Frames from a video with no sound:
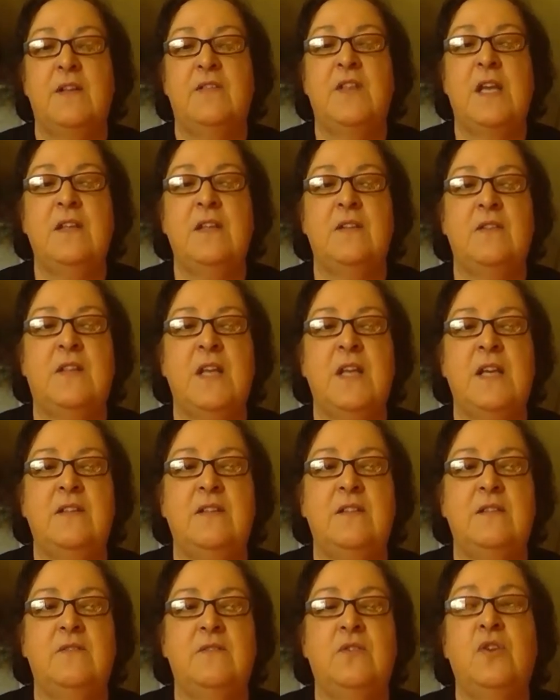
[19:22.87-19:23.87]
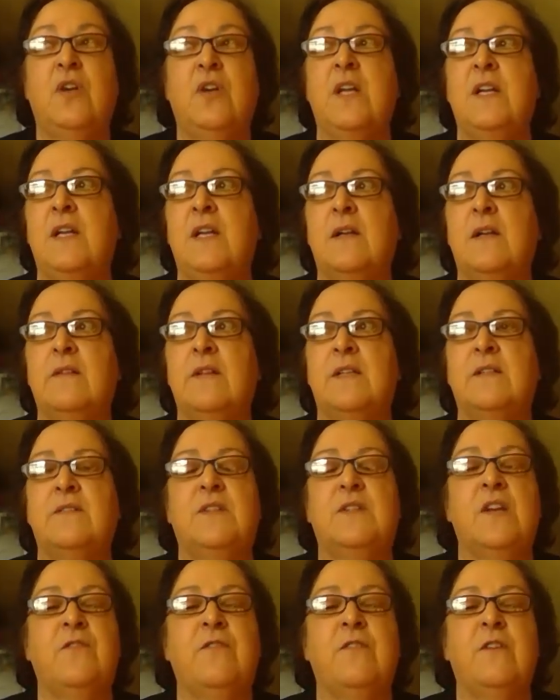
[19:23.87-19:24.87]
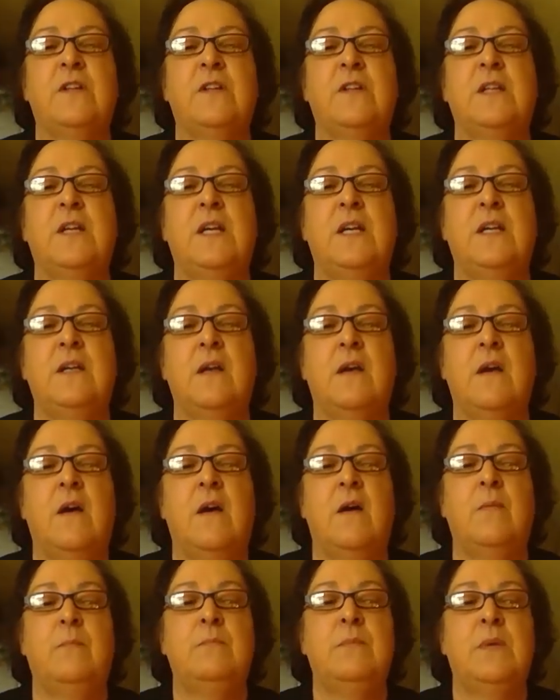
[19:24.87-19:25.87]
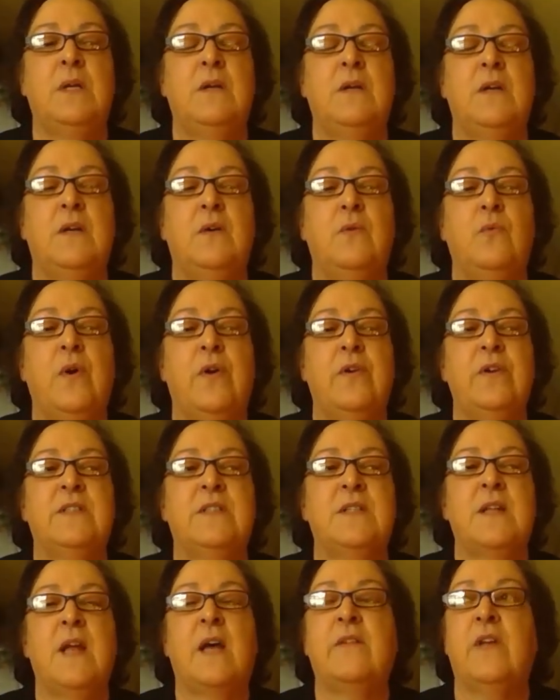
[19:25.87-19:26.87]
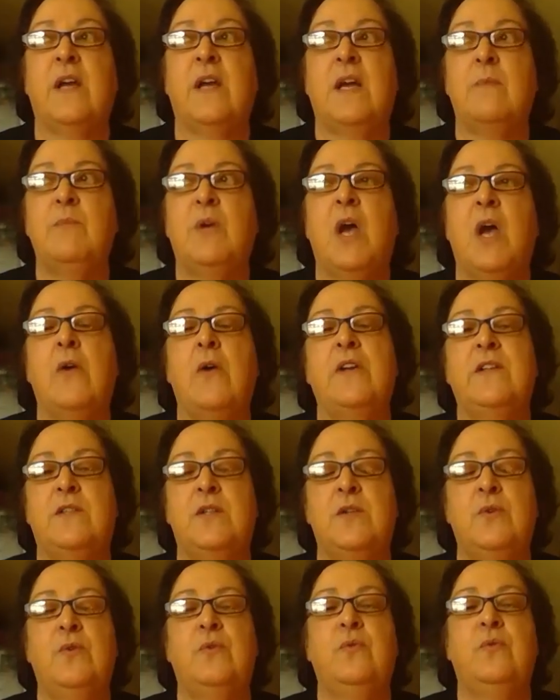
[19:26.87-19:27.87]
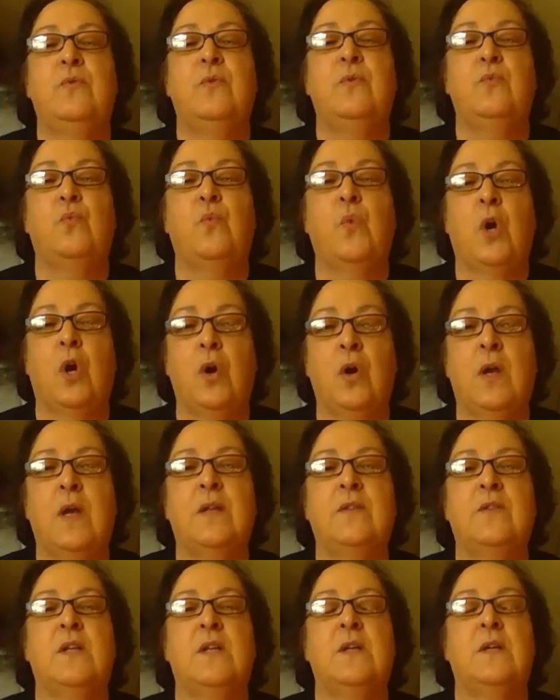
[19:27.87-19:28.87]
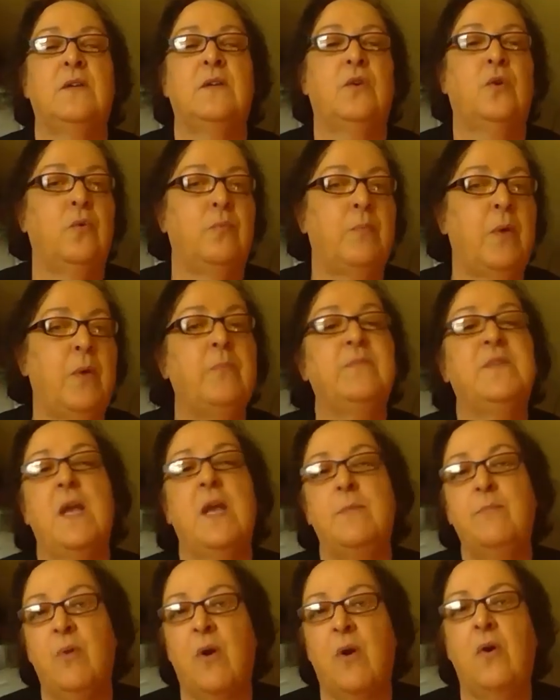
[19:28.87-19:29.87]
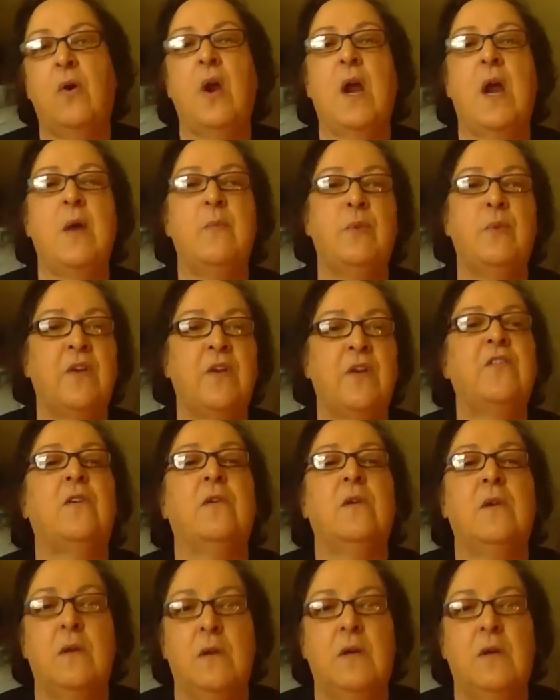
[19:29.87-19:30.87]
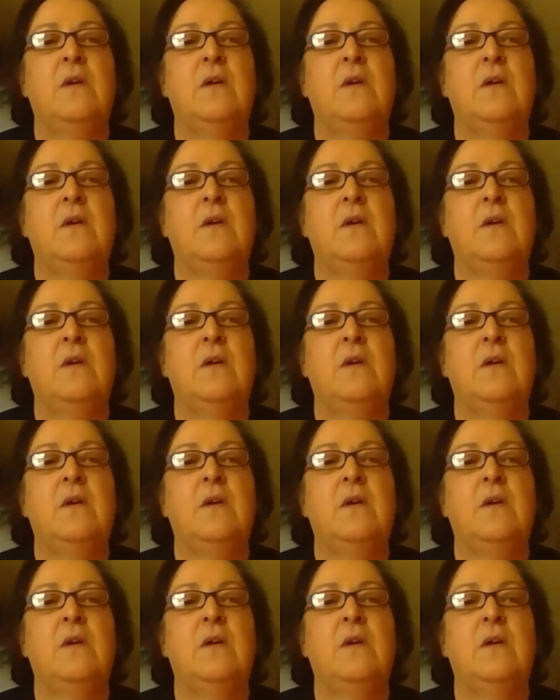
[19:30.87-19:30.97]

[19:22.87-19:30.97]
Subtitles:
They look at it a little differently, where it's not like I'm going to work at the group home day program, whatever